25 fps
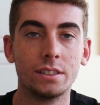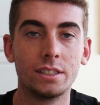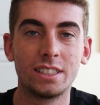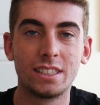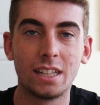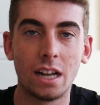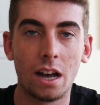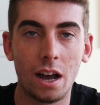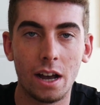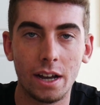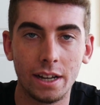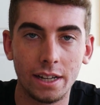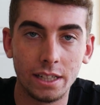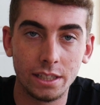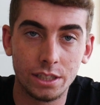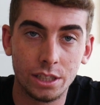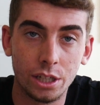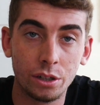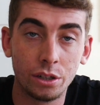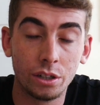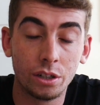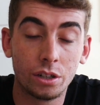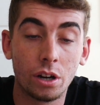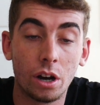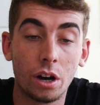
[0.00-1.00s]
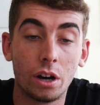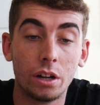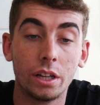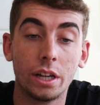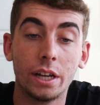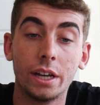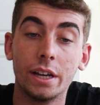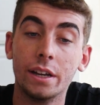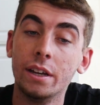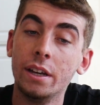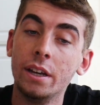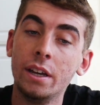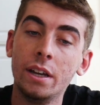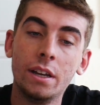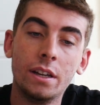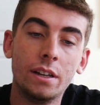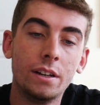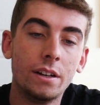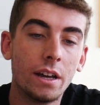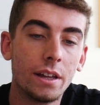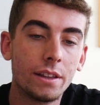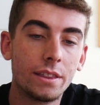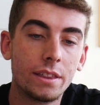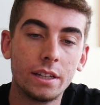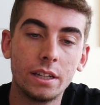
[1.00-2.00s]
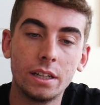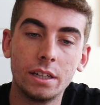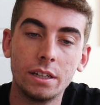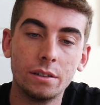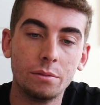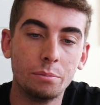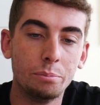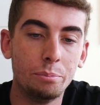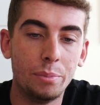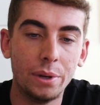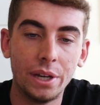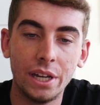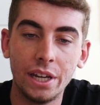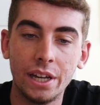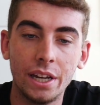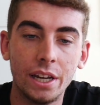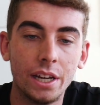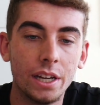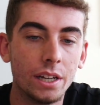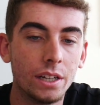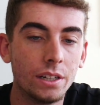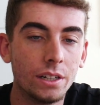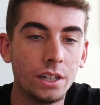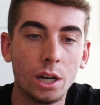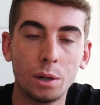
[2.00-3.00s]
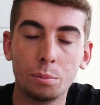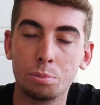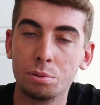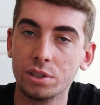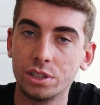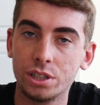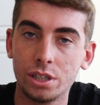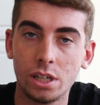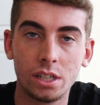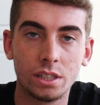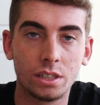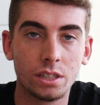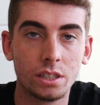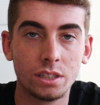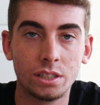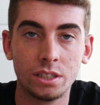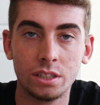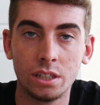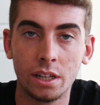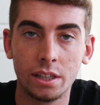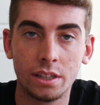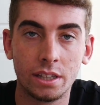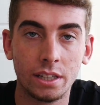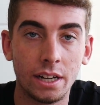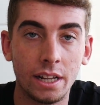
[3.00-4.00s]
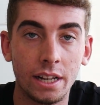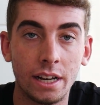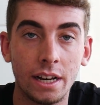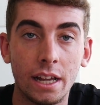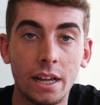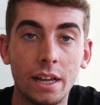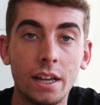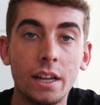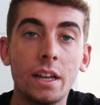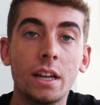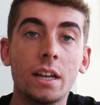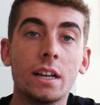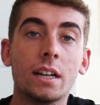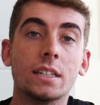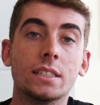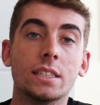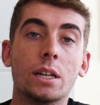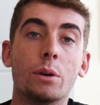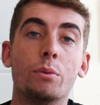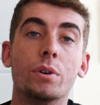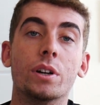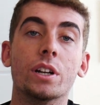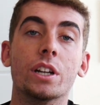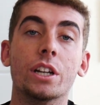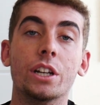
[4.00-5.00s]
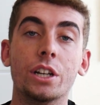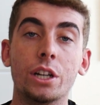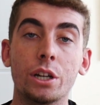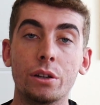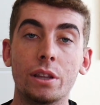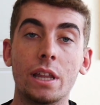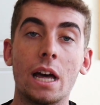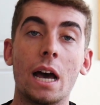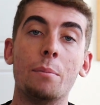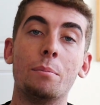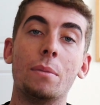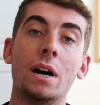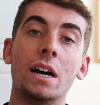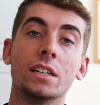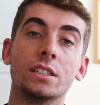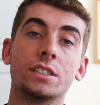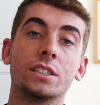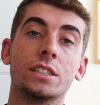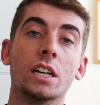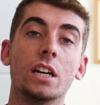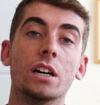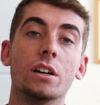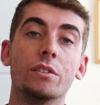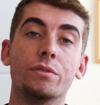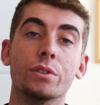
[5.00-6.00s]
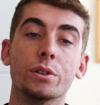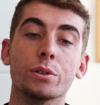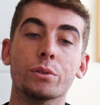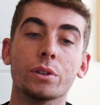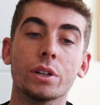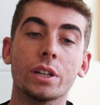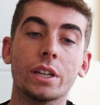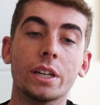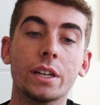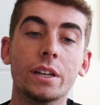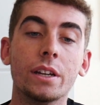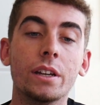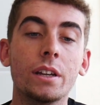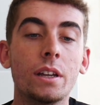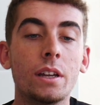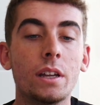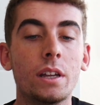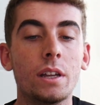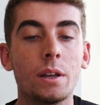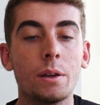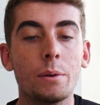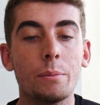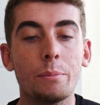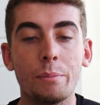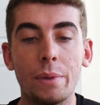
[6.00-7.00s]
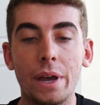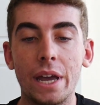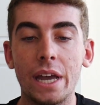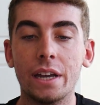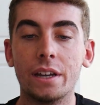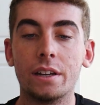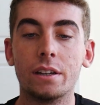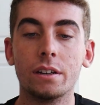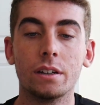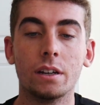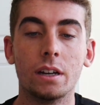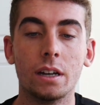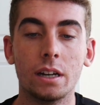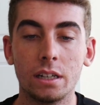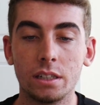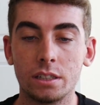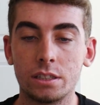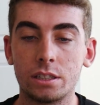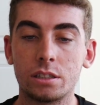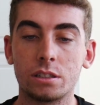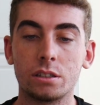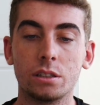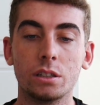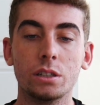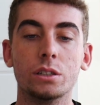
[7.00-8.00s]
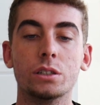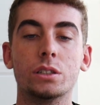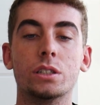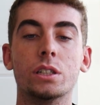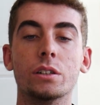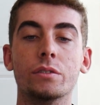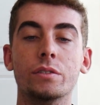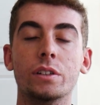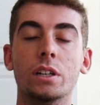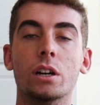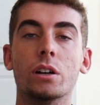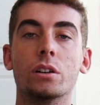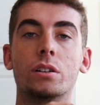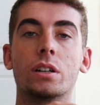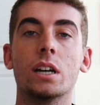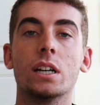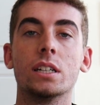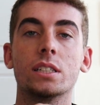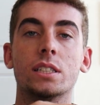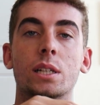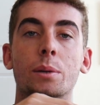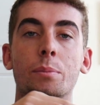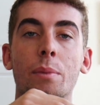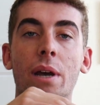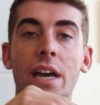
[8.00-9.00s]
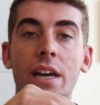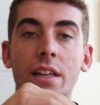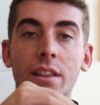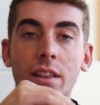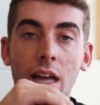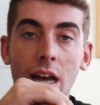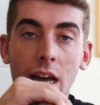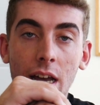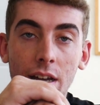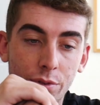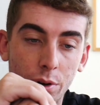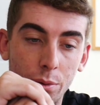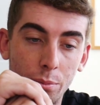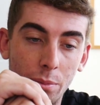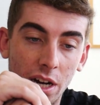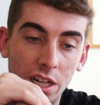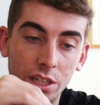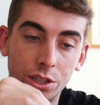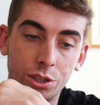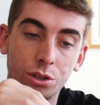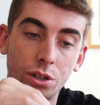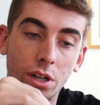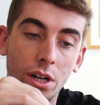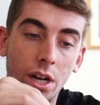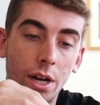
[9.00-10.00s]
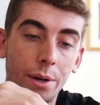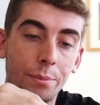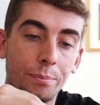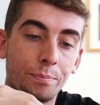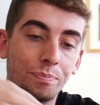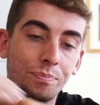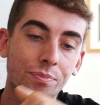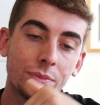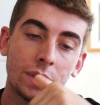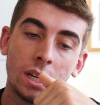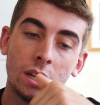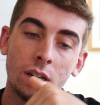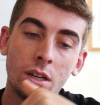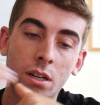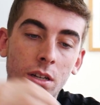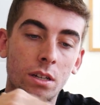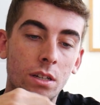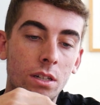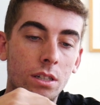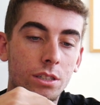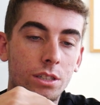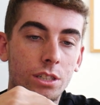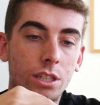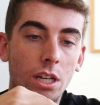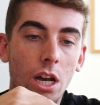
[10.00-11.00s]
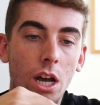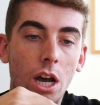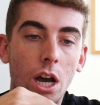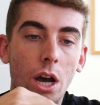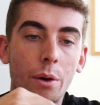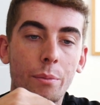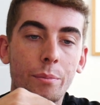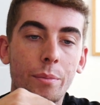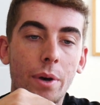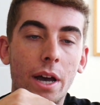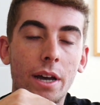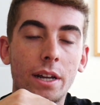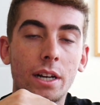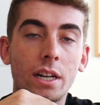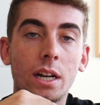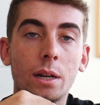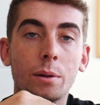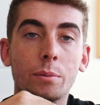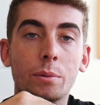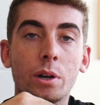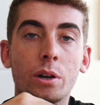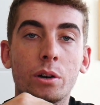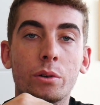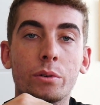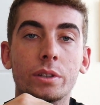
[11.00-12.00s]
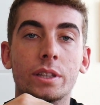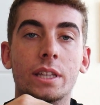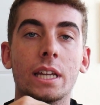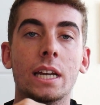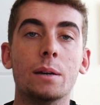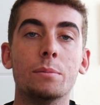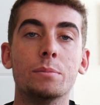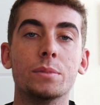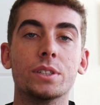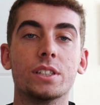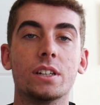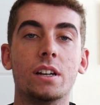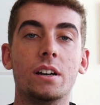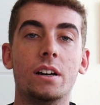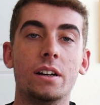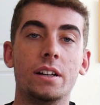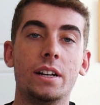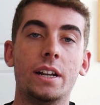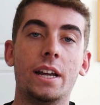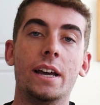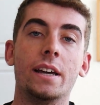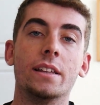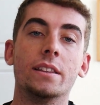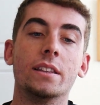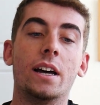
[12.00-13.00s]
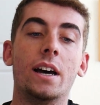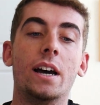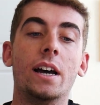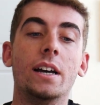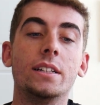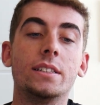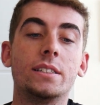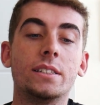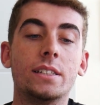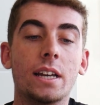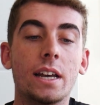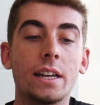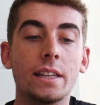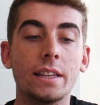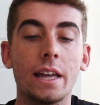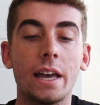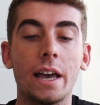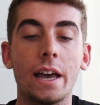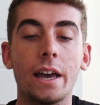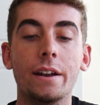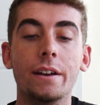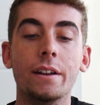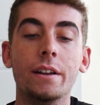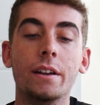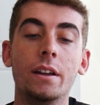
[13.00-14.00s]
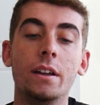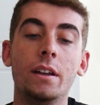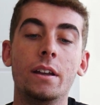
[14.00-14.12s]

style, I guess you can call it. Nothing big, no projectors, nothing in it, because I wanted to do that myself and really make an exclusive, custom headlight for my truck. So I ended up going with the Amazon headlights, and then